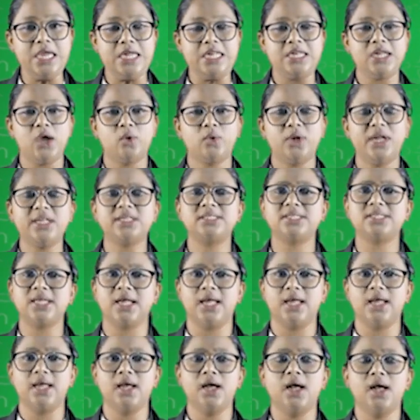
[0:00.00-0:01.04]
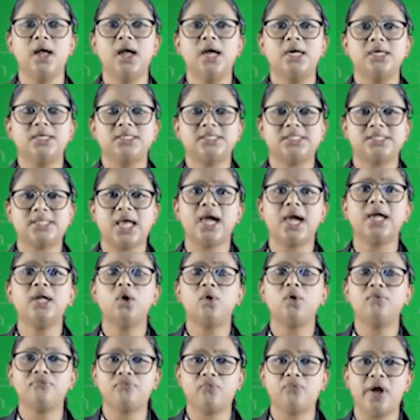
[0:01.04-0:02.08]
Now, let's say side
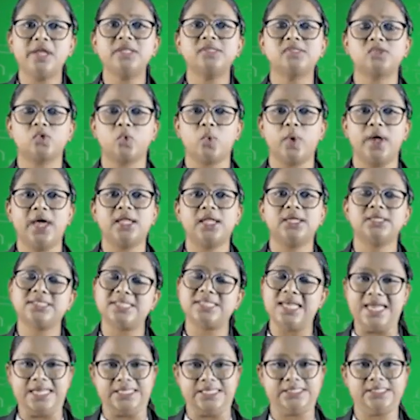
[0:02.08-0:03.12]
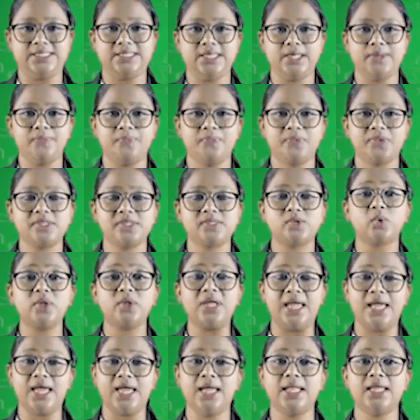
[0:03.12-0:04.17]
of one square is S. So,
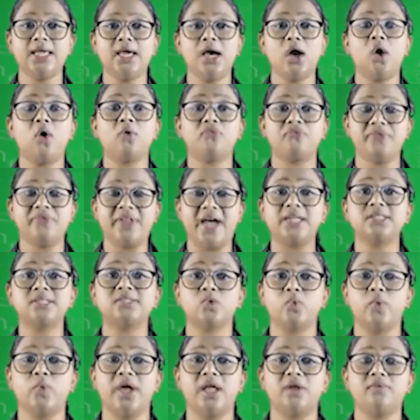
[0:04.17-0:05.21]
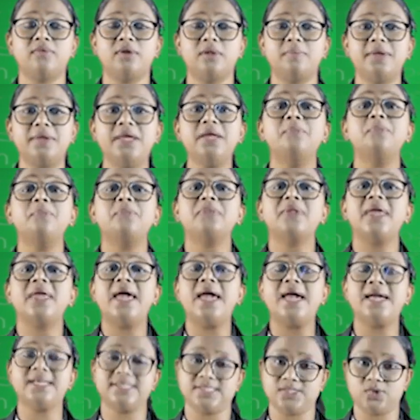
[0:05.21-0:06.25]
the area of that square will be
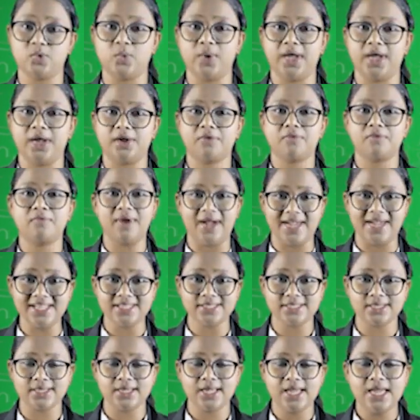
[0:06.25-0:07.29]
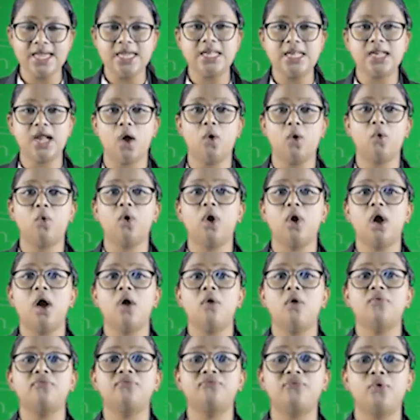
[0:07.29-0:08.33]
S square, right?
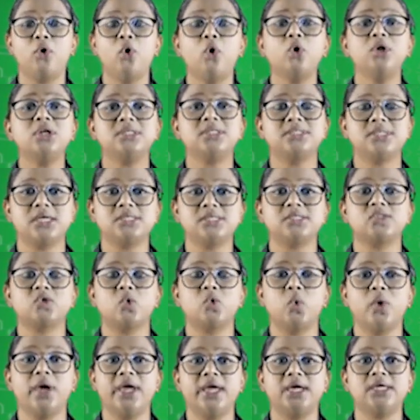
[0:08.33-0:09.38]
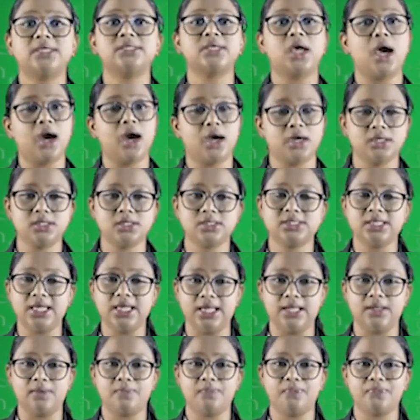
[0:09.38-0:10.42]
Now, 4 such squares are
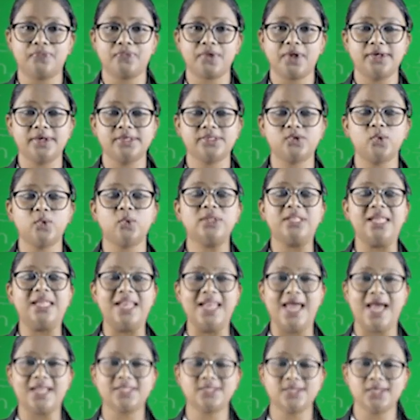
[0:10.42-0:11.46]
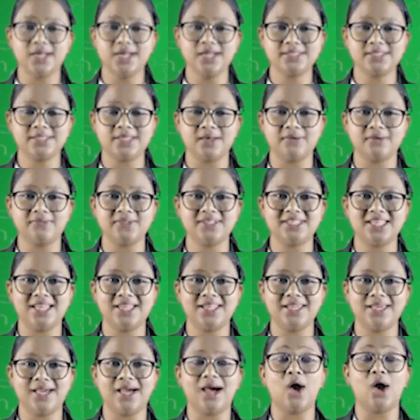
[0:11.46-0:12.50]
seen. So, the lateral surface
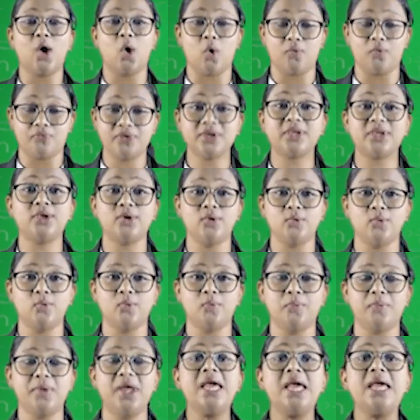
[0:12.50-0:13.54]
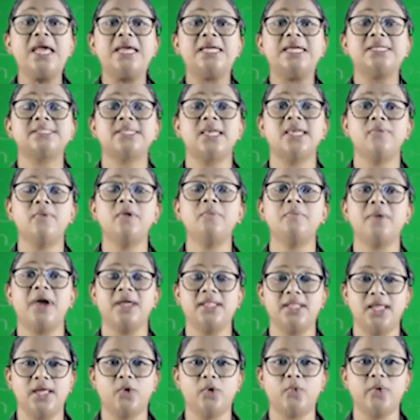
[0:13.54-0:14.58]
area of a cube is given by
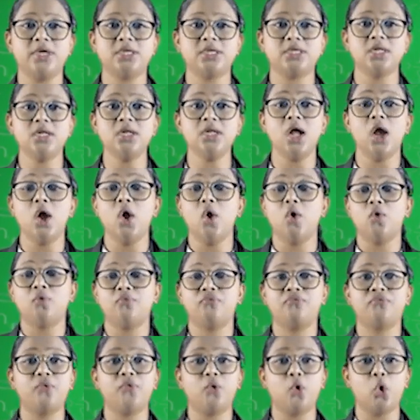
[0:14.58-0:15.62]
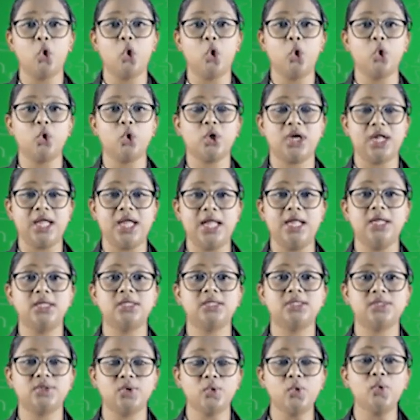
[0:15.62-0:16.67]
the equation 4
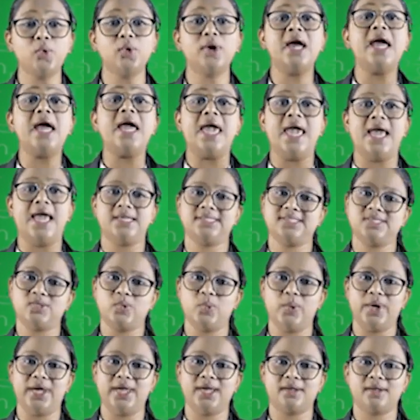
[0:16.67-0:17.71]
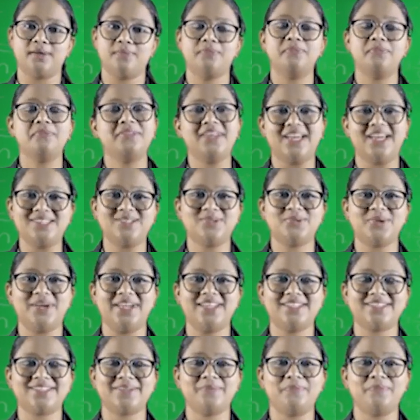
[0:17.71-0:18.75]
into S square. That's
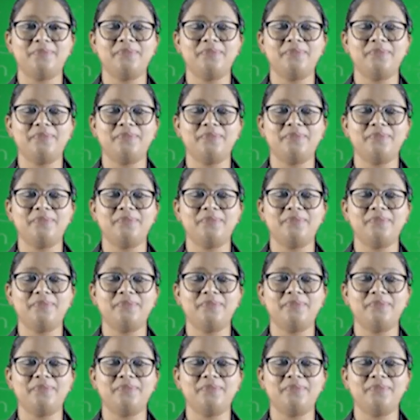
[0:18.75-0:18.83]
right.